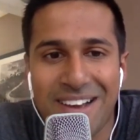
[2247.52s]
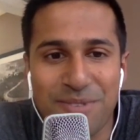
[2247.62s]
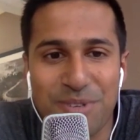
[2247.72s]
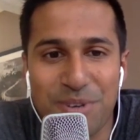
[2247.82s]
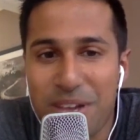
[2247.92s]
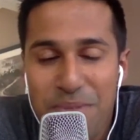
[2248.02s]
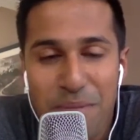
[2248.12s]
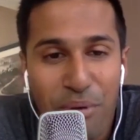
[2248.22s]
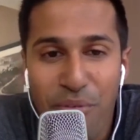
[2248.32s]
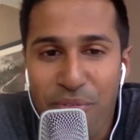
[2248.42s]
So he had
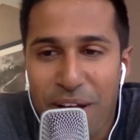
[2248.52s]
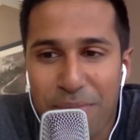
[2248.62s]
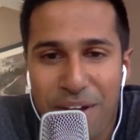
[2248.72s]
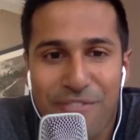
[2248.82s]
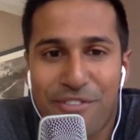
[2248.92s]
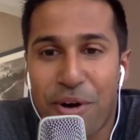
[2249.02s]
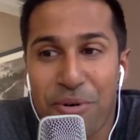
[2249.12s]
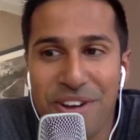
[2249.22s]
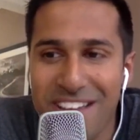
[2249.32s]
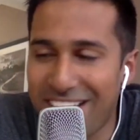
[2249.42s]
been profiled by
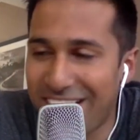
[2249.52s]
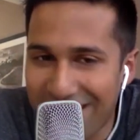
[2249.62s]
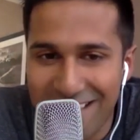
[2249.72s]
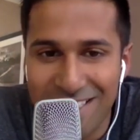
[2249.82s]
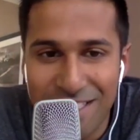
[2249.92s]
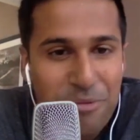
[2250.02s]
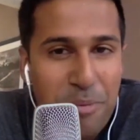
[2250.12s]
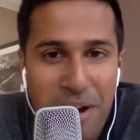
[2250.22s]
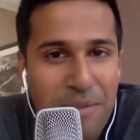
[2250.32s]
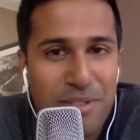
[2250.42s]
Vogue, and I think we
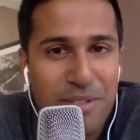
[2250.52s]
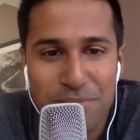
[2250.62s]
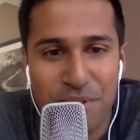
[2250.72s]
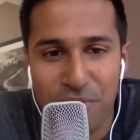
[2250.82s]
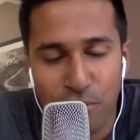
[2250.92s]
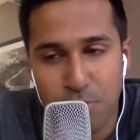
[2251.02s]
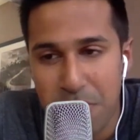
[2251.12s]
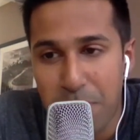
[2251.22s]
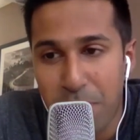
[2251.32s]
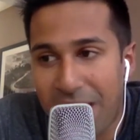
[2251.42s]
might have been some of the first
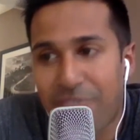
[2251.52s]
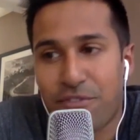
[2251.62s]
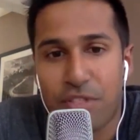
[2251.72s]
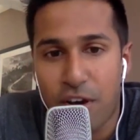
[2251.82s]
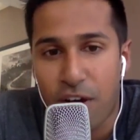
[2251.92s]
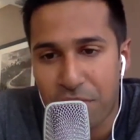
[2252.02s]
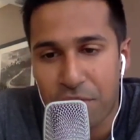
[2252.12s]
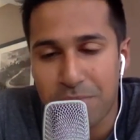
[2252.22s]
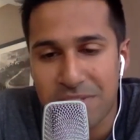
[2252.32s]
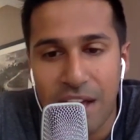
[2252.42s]
people after the author
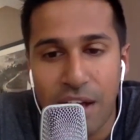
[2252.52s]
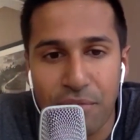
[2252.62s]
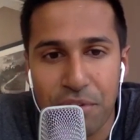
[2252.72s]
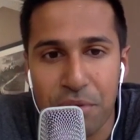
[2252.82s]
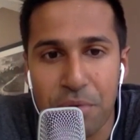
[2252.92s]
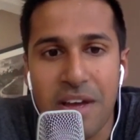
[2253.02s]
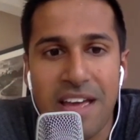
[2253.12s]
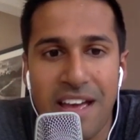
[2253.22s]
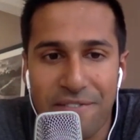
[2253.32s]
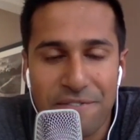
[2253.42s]
himself to
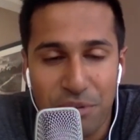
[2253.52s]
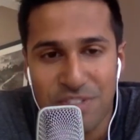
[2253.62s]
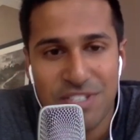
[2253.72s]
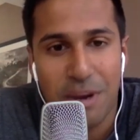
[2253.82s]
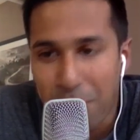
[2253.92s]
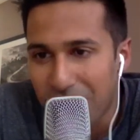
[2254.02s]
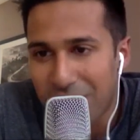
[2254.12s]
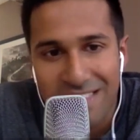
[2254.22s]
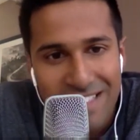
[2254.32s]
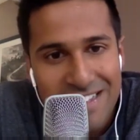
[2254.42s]
have sort of stumbled
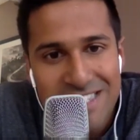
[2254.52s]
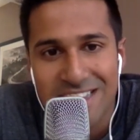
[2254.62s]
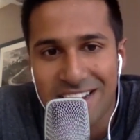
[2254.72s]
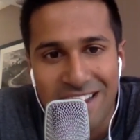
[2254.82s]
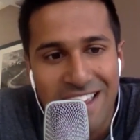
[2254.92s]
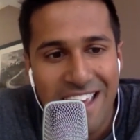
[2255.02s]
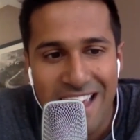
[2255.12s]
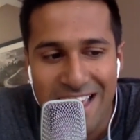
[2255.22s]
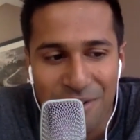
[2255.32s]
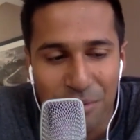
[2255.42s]
on this and
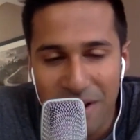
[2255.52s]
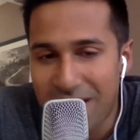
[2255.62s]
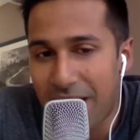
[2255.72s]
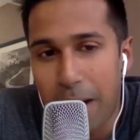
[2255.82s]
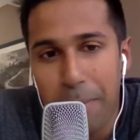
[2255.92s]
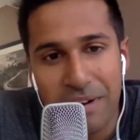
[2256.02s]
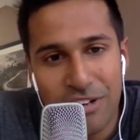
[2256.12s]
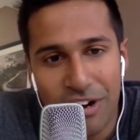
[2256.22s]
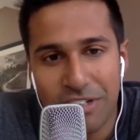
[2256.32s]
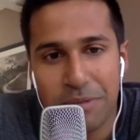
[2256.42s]
written it up and
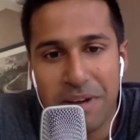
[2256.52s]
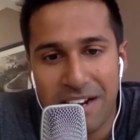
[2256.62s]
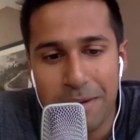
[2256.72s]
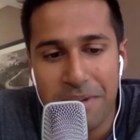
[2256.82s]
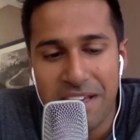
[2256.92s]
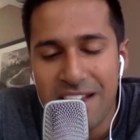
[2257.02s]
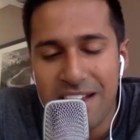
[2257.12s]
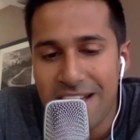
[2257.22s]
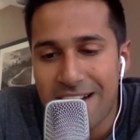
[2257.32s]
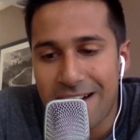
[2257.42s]
talked about it a bit.
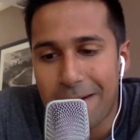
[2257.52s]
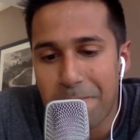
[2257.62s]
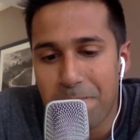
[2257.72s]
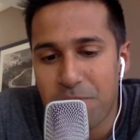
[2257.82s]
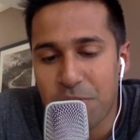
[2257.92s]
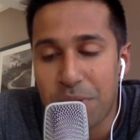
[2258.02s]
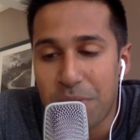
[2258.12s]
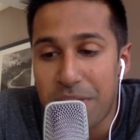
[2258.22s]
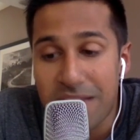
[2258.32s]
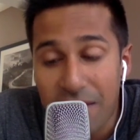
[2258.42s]
So
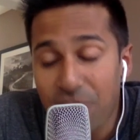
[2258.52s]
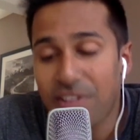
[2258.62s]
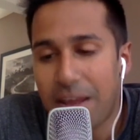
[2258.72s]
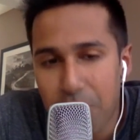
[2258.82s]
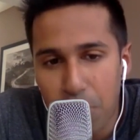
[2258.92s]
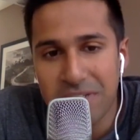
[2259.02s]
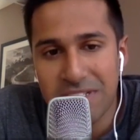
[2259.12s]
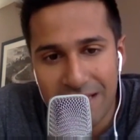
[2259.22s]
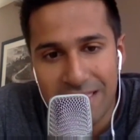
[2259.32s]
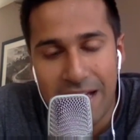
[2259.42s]
we definitely had moments
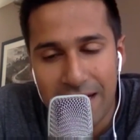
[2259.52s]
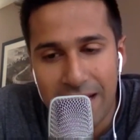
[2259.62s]
like that.